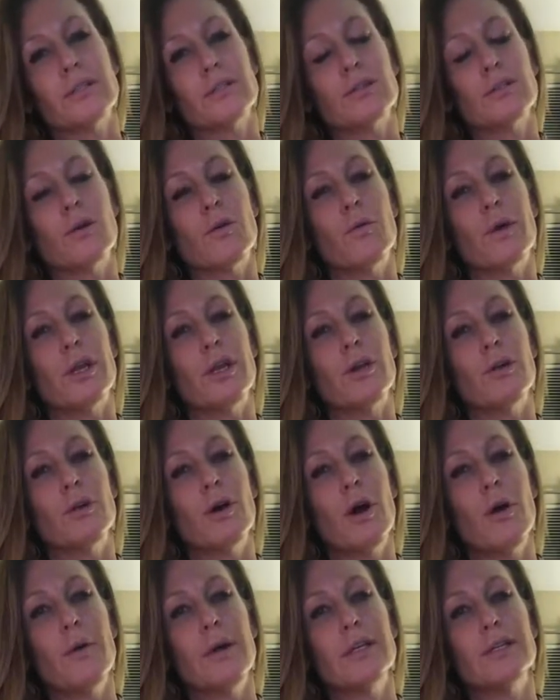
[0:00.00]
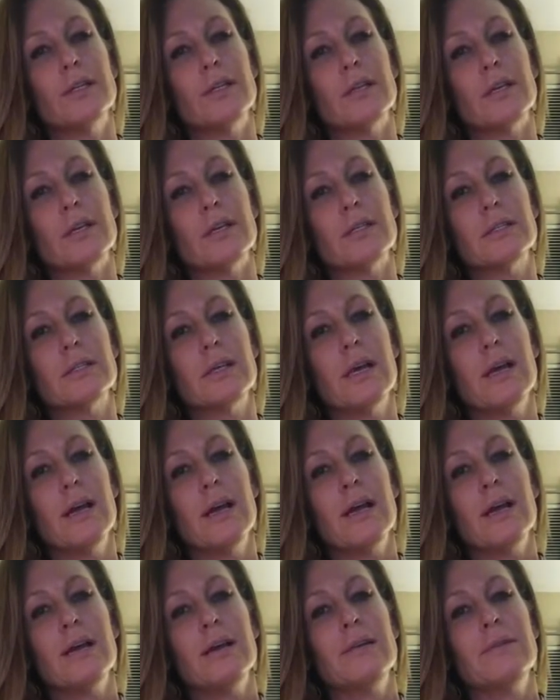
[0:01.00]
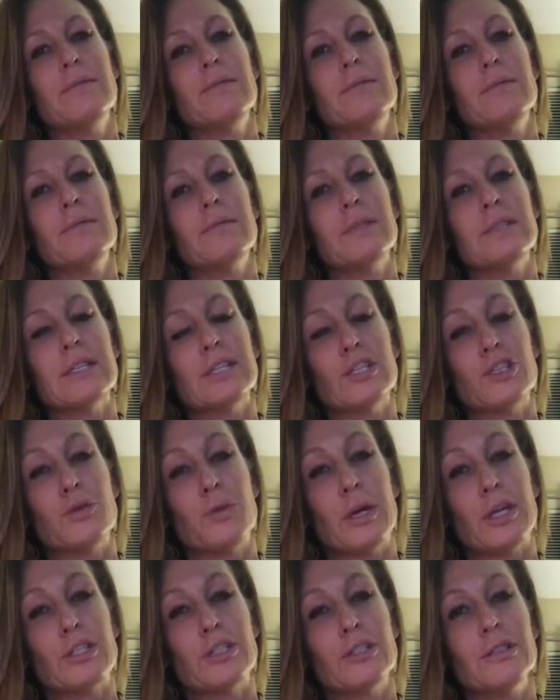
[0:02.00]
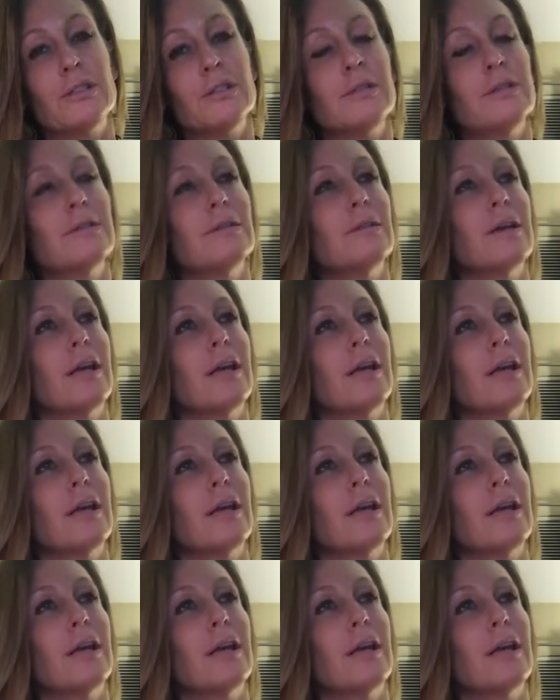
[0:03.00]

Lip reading: So when you go into these situations